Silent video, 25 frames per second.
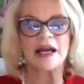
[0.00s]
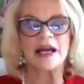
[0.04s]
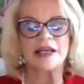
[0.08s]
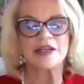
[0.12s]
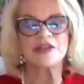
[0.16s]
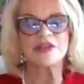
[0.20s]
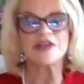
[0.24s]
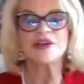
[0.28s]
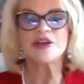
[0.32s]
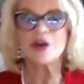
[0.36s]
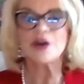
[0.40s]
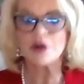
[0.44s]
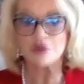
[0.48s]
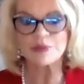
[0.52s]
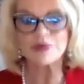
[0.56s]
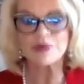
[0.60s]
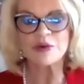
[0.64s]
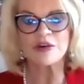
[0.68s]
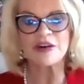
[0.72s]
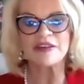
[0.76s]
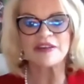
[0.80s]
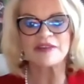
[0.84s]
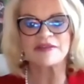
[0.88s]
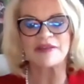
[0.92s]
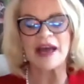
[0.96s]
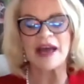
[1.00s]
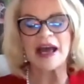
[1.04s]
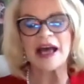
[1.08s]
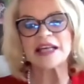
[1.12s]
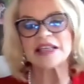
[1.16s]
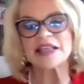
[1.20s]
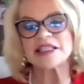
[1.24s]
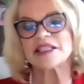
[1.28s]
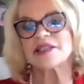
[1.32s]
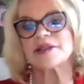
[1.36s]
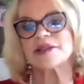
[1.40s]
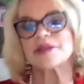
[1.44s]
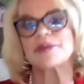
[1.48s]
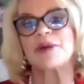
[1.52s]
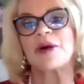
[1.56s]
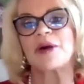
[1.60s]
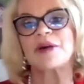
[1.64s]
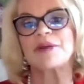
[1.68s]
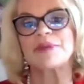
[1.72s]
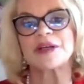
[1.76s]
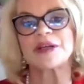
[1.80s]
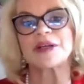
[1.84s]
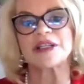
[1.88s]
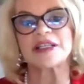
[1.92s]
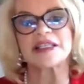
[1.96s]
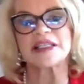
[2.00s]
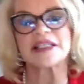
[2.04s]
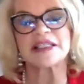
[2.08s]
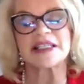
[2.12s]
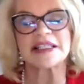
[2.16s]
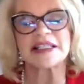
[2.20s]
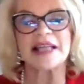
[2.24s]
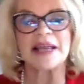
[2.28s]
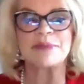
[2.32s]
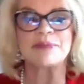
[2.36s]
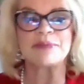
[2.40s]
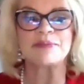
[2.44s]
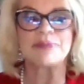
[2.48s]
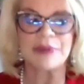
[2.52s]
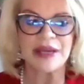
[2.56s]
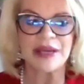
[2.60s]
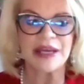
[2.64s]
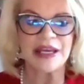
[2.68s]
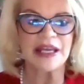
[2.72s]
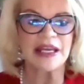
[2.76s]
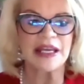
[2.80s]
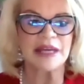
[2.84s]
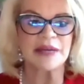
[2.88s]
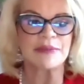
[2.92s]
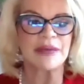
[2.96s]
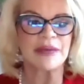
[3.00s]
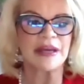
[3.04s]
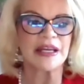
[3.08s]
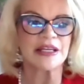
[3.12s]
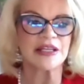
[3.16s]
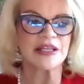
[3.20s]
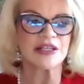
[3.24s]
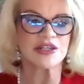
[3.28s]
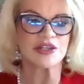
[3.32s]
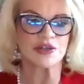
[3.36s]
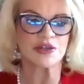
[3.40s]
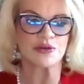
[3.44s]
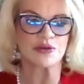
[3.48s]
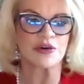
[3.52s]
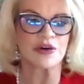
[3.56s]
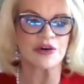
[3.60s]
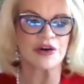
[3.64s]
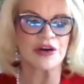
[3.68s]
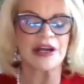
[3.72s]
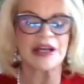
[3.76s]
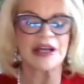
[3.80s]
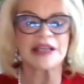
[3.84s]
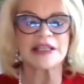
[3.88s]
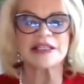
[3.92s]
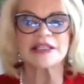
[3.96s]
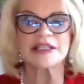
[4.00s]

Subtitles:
No, I'm going fast. Smart buildings is a big, big story.